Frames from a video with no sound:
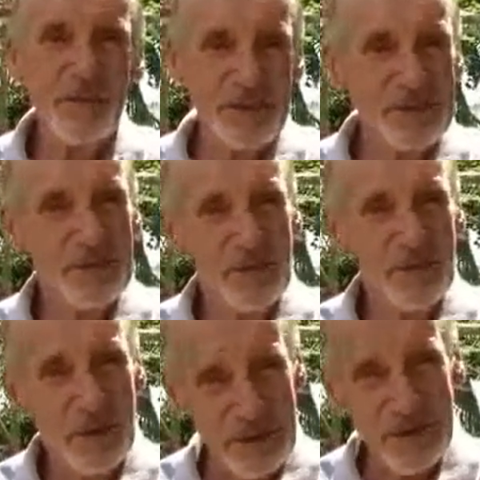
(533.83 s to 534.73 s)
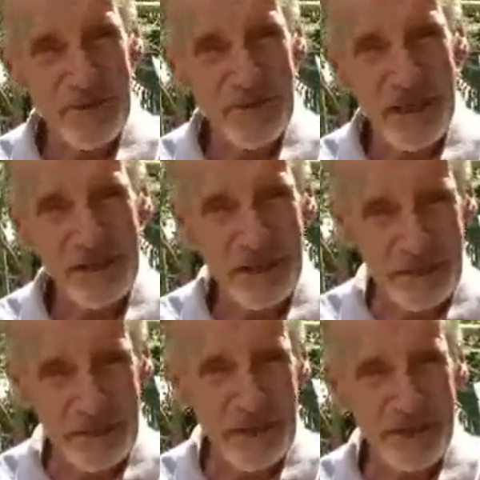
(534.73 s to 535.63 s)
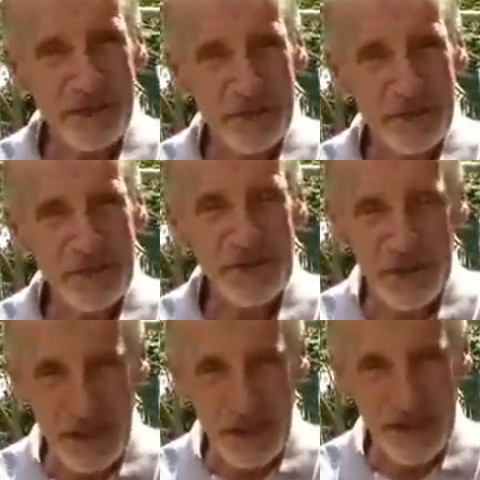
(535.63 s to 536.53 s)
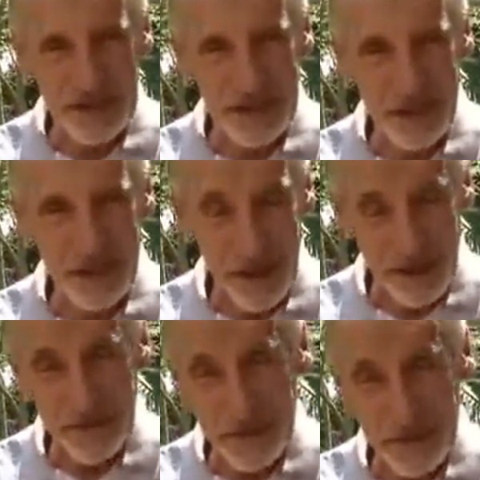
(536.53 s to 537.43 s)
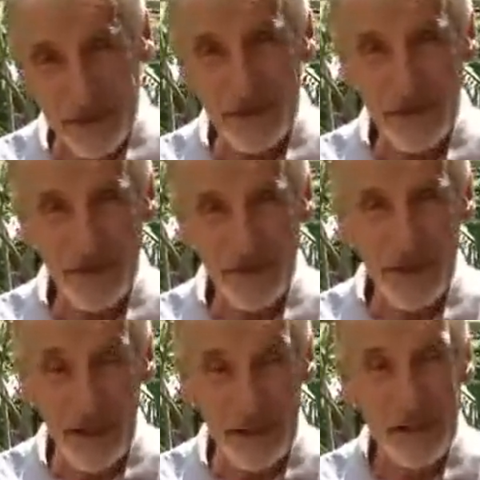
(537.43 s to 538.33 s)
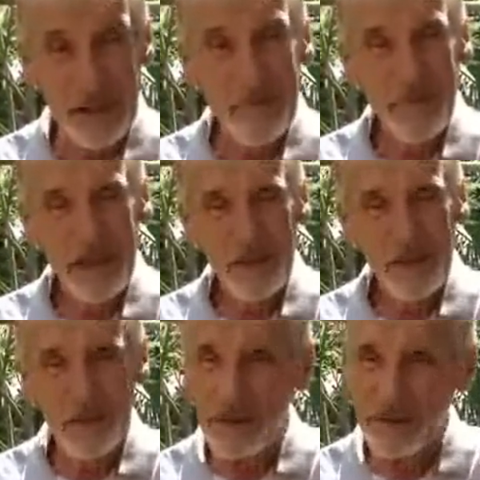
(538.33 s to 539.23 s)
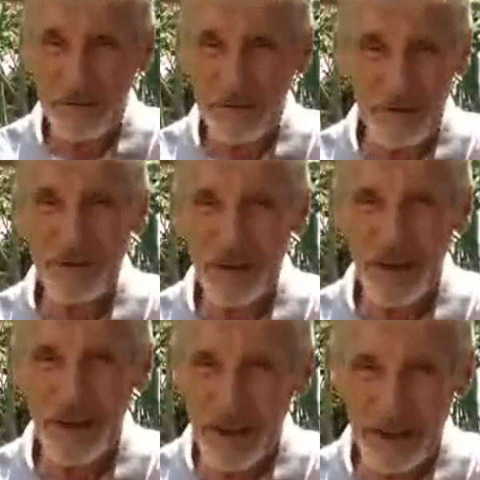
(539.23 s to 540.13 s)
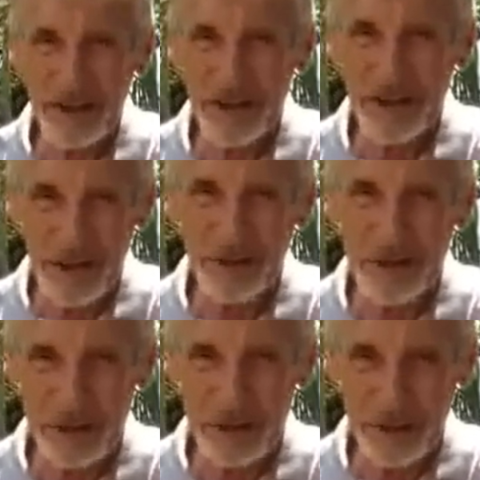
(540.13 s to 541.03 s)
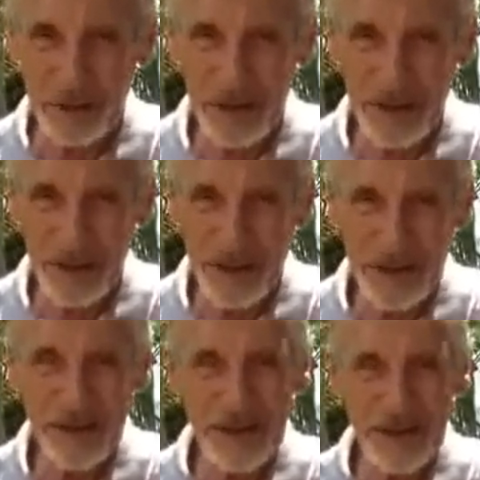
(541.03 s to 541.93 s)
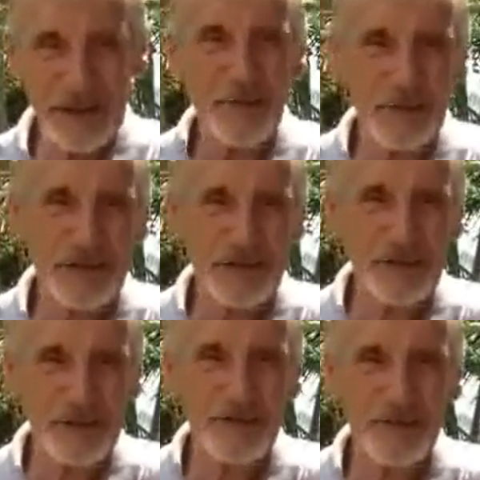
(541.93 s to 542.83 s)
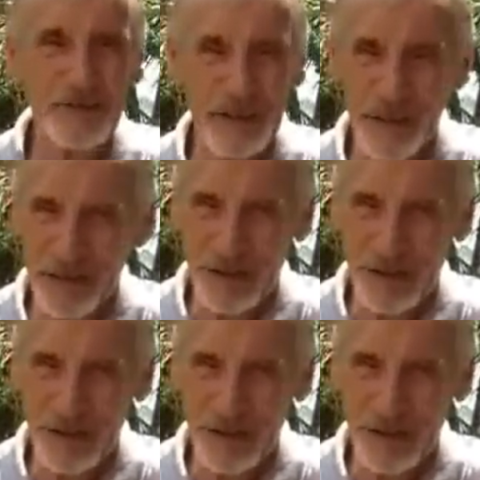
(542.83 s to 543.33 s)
was that one of the men coming through to start the harvest said, "Will the foreigner let us go through?" He spoke to my